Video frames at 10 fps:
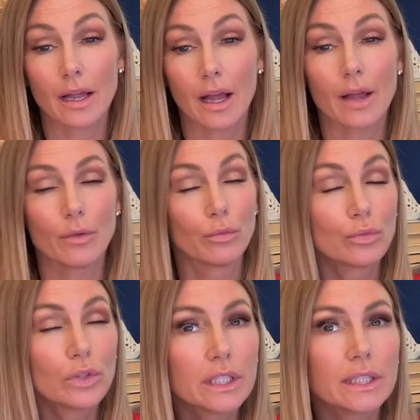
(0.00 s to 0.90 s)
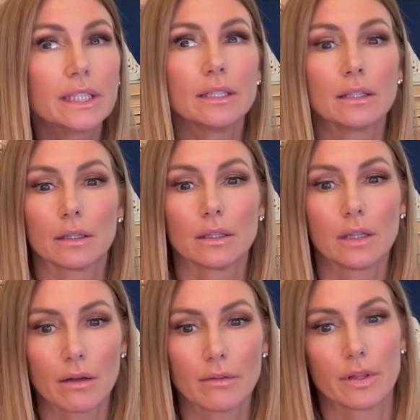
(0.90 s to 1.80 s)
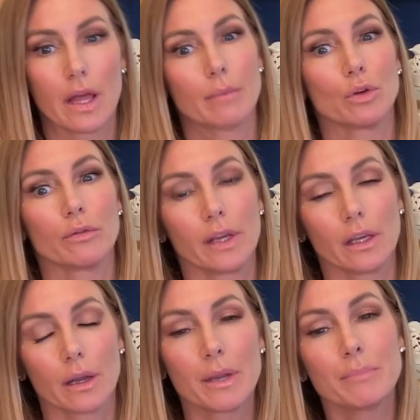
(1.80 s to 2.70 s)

I really loved that movie. I mean,